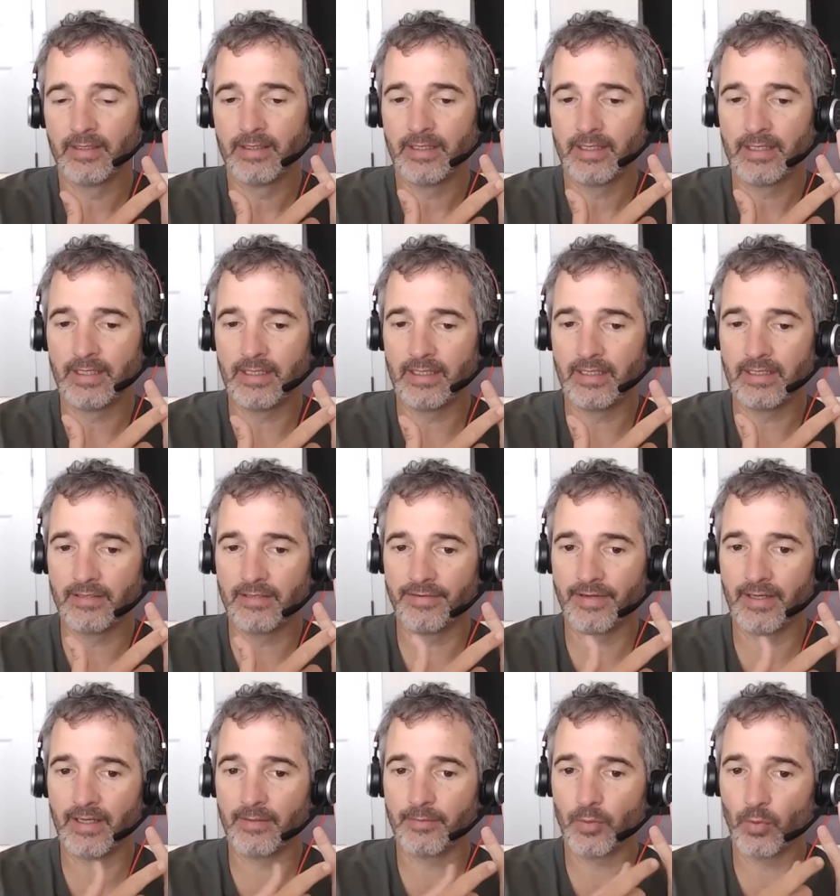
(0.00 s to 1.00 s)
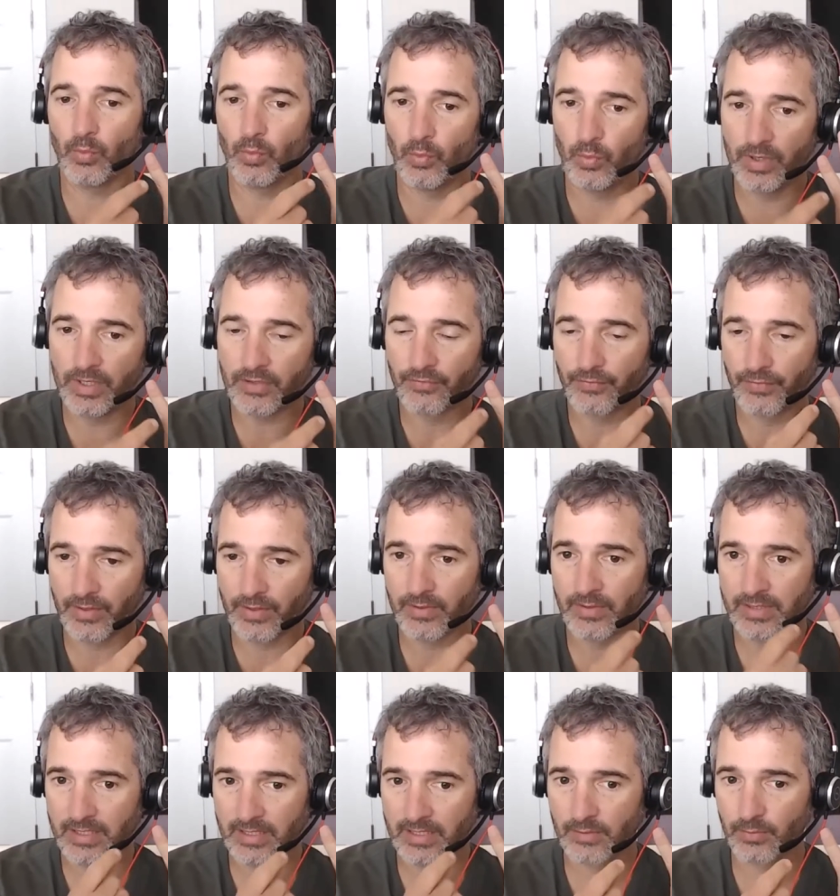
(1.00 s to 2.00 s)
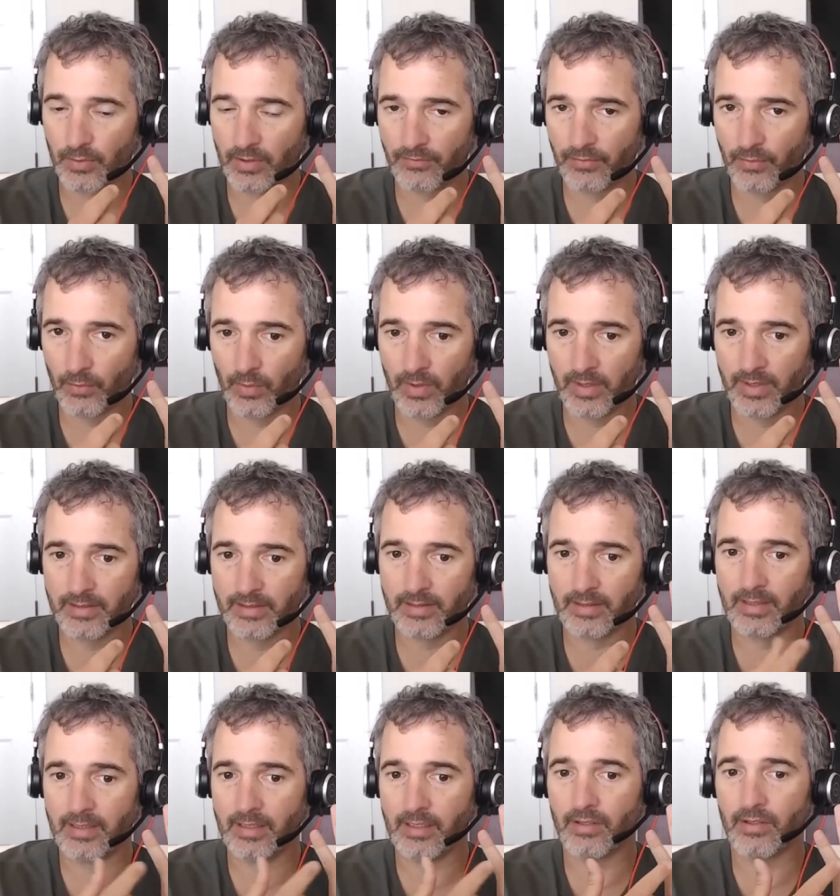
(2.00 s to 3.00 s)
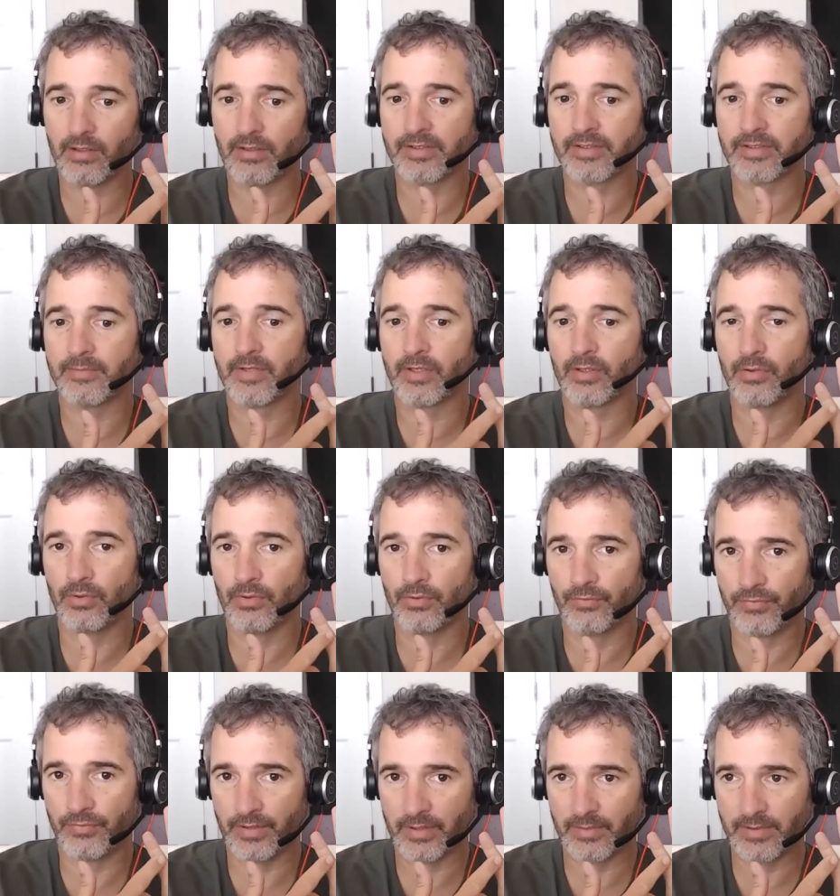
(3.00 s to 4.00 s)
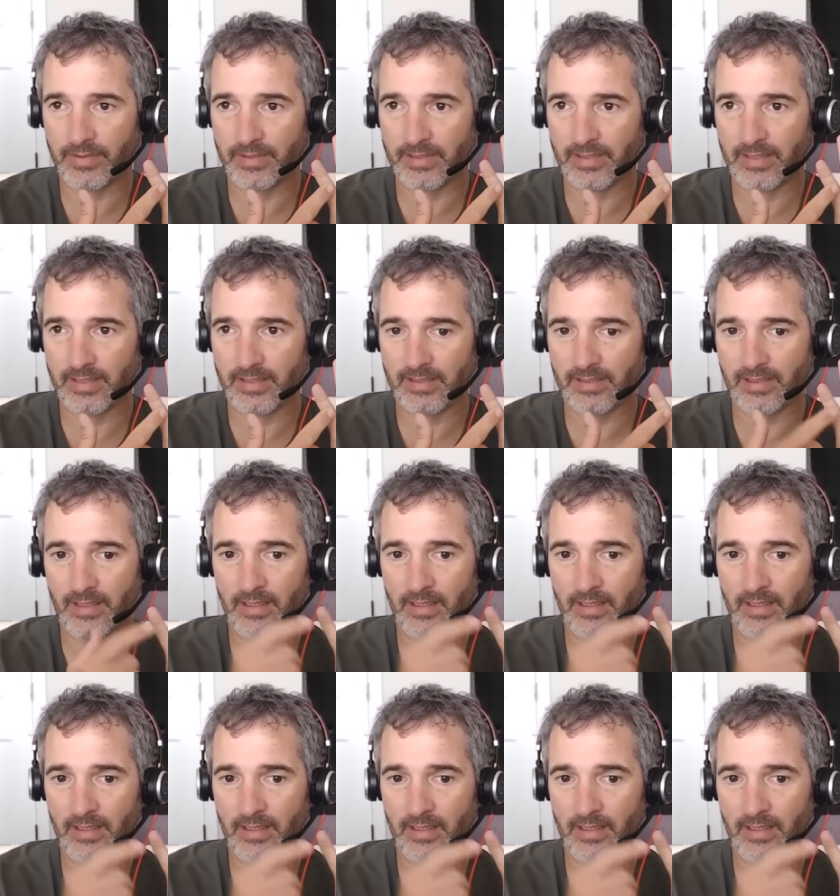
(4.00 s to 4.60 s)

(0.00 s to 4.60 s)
he developed which frequencies work for what, and he calls them the gold frequencies.